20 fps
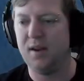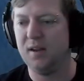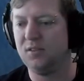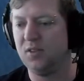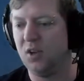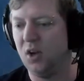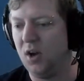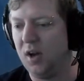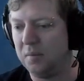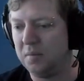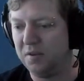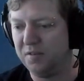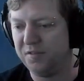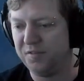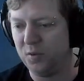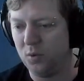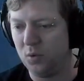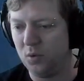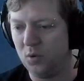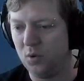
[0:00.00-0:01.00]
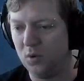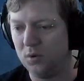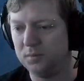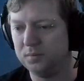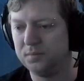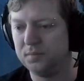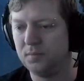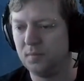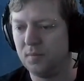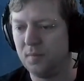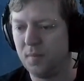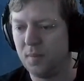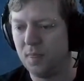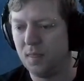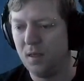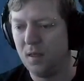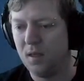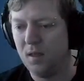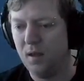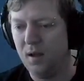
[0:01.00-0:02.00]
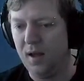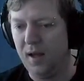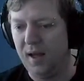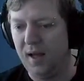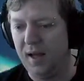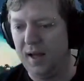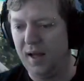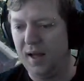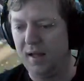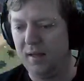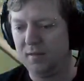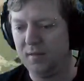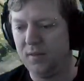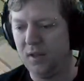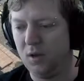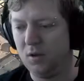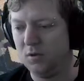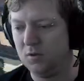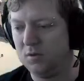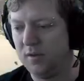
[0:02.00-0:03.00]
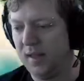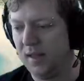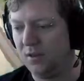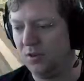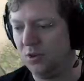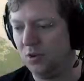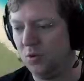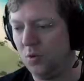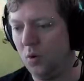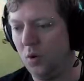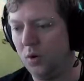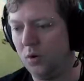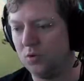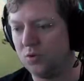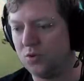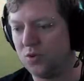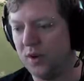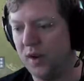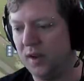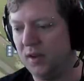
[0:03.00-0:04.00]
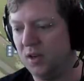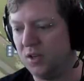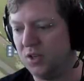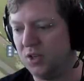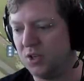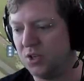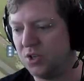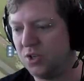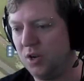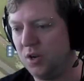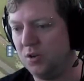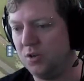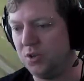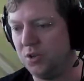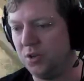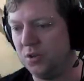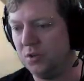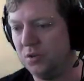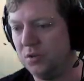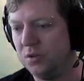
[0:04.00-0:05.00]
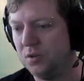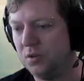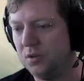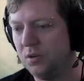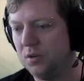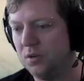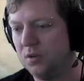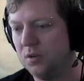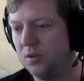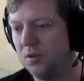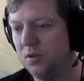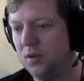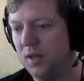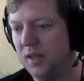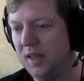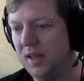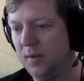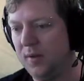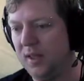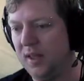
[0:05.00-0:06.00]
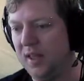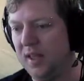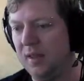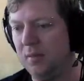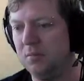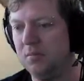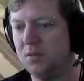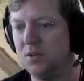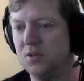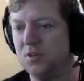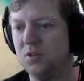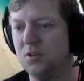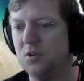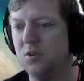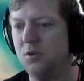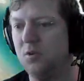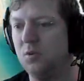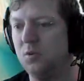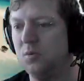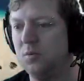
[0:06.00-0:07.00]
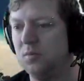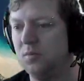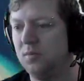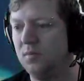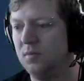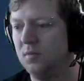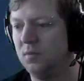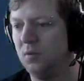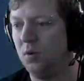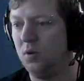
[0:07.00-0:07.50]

of time for that new oil train I just showed you, allowing him to do, or